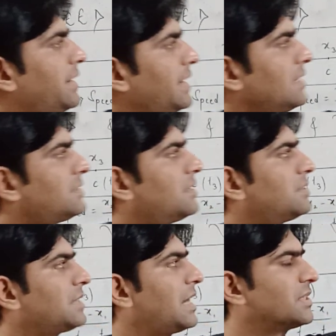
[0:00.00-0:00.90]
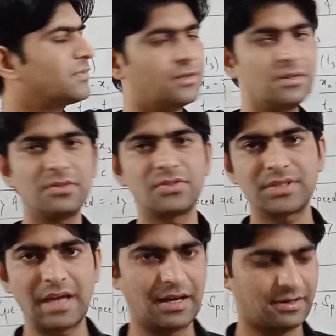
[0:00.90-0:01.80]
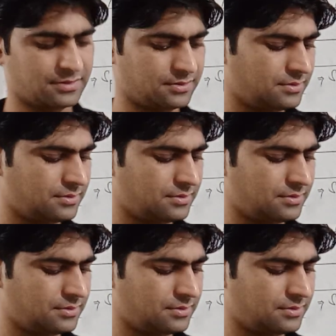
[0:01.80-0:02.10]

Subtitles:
S stands for scalar.